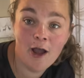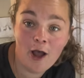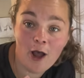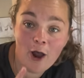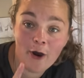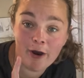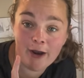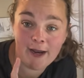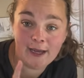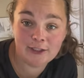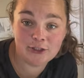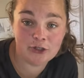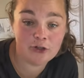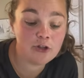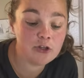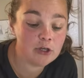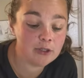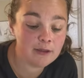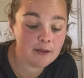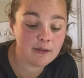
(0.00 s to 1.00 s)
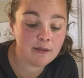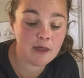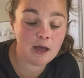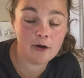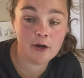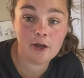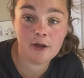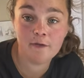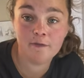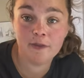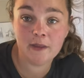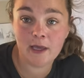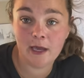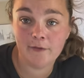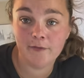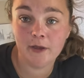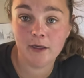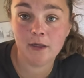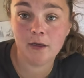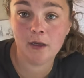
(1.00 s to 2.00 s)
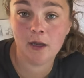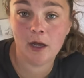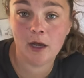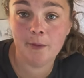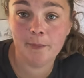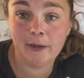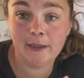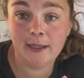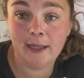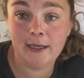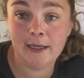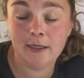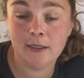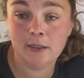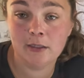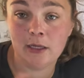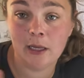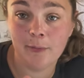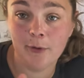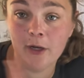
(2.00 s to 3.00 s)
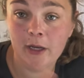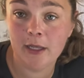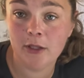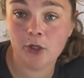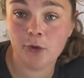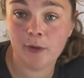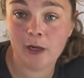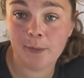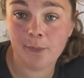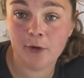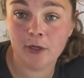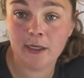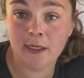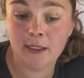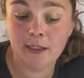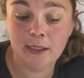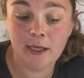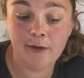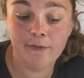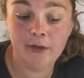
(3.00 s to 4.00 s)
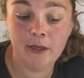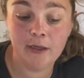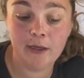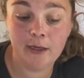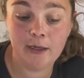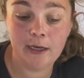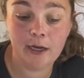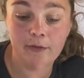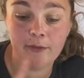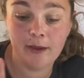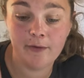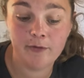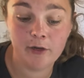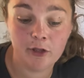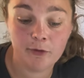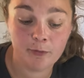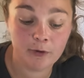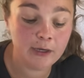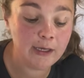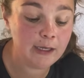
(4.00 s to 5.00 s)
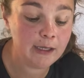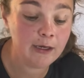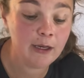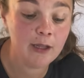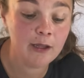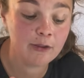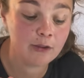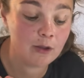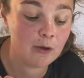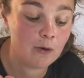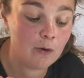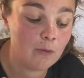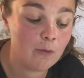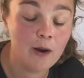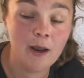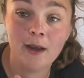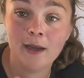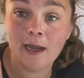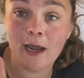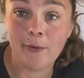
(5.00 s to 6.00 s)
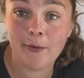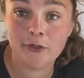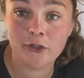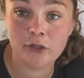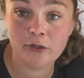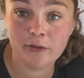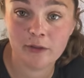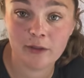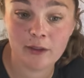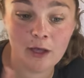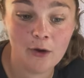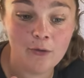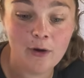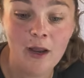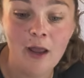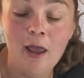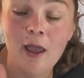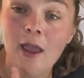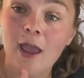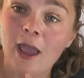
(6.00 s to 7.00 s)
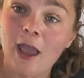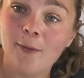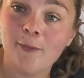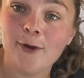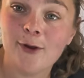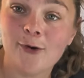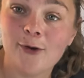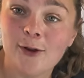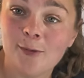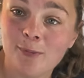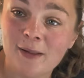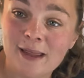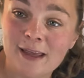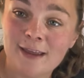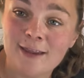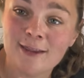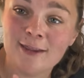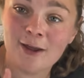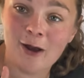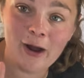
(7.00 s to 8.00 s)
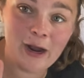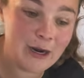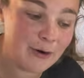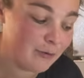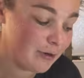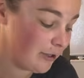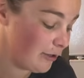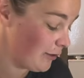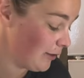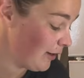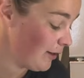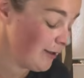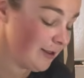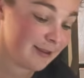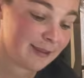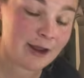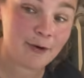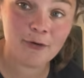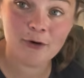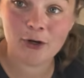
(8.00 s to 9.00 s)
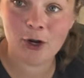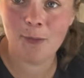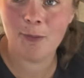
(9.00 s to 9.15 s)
All right, I just took this out of the oven. I put it in there when I preheated the oven, and now the oven is preheated. So now I took this out and we are going to place our sourdough